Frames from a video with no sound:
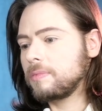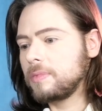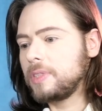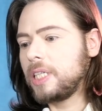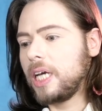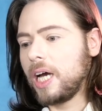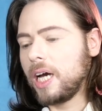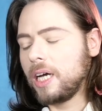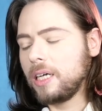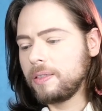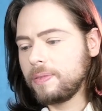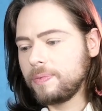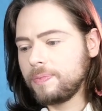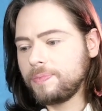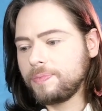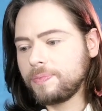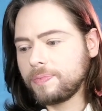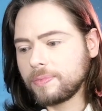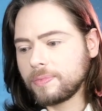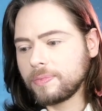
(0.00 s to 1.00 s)
or
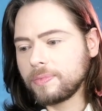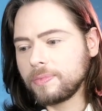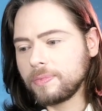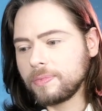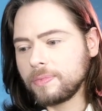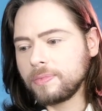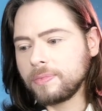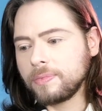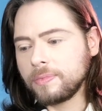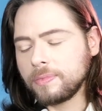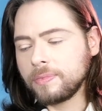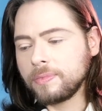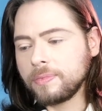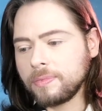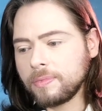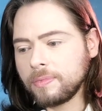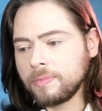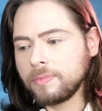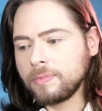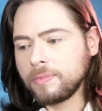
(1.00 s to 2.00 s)
in relation to the
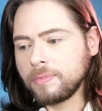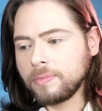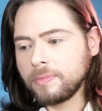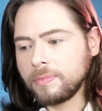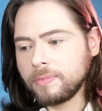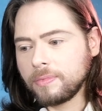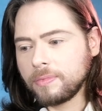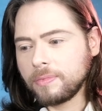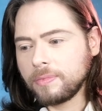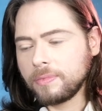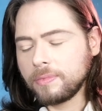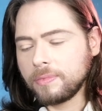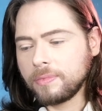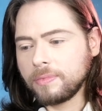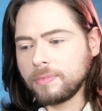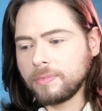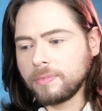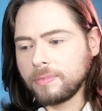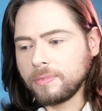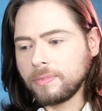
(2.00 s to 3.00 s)
dead person's family,
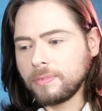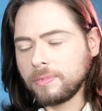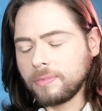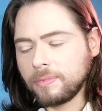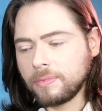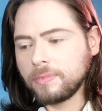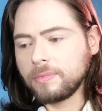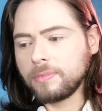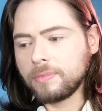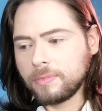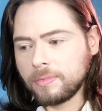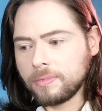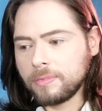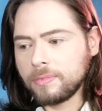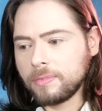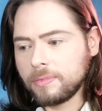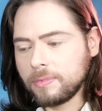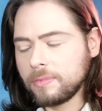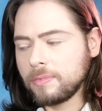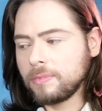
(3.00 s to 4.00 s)
and it would depend on
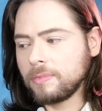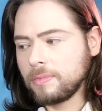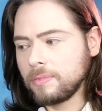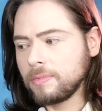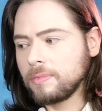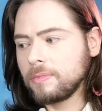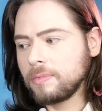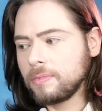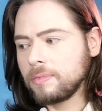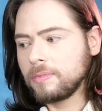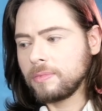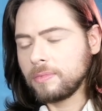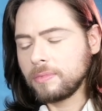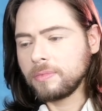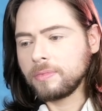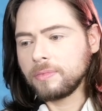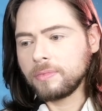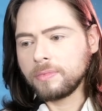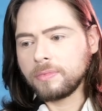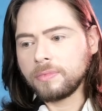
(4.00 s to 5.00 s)
how much you put on as
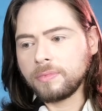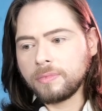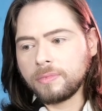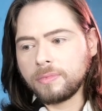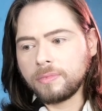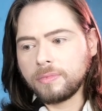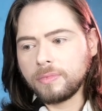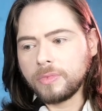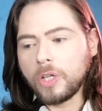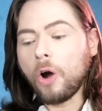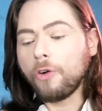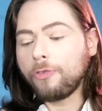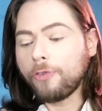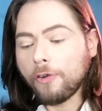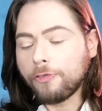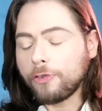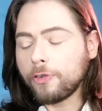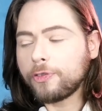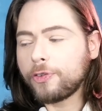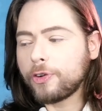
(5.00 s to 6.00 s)
well. Oh,
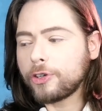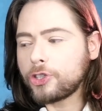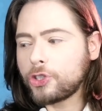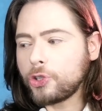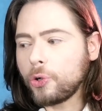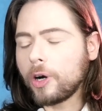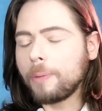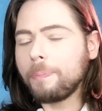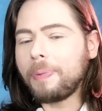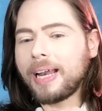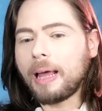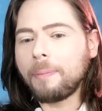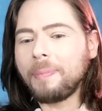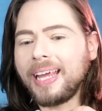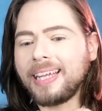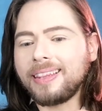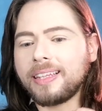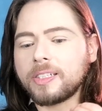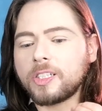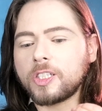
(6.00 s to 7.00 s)
for sure. But I
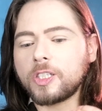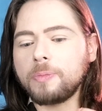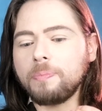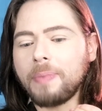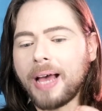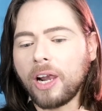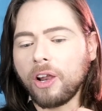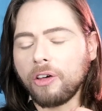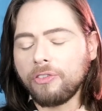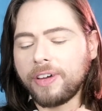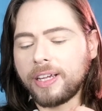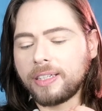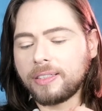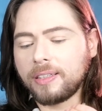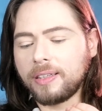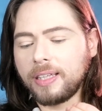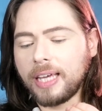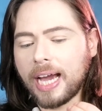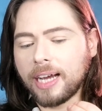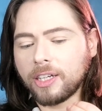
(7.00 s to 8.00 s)
mean, the smell of it,
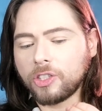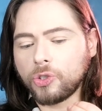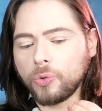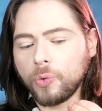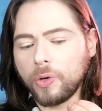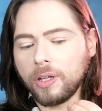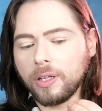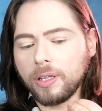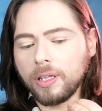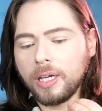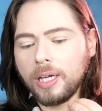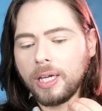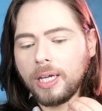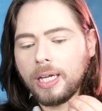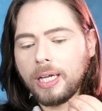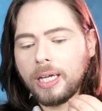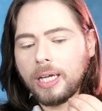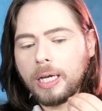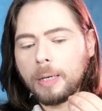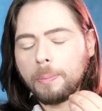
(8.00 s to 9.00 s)
the actual
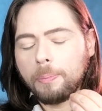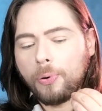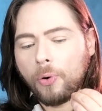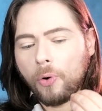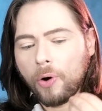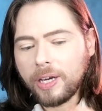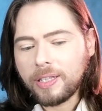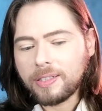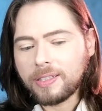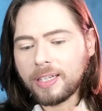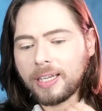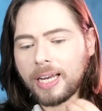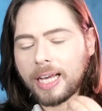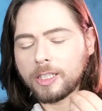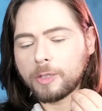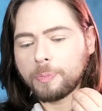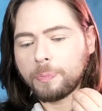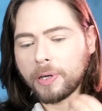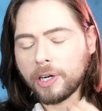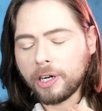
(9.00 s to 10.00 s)
Poison
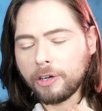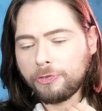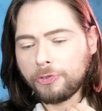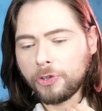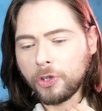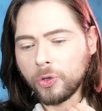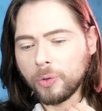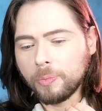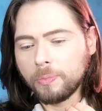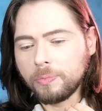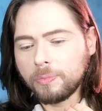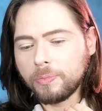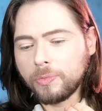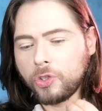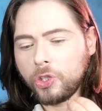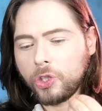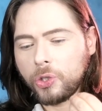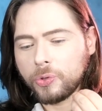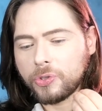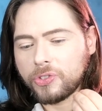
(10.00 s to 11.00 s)
as perfume.
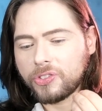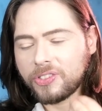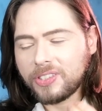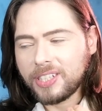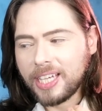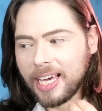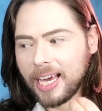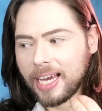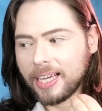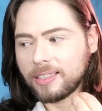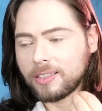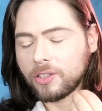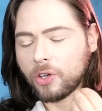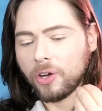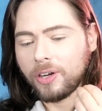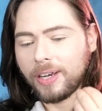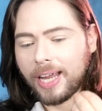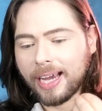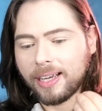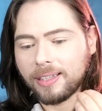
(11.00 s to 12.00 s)
Do you see it
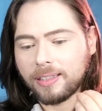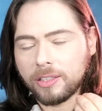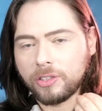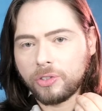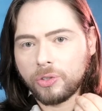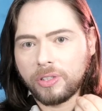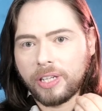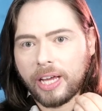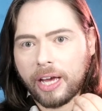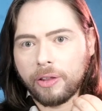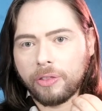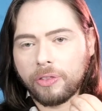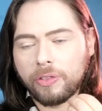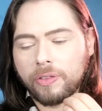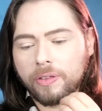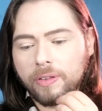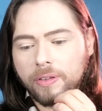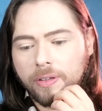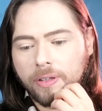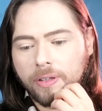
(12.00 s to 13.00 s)
connected to death?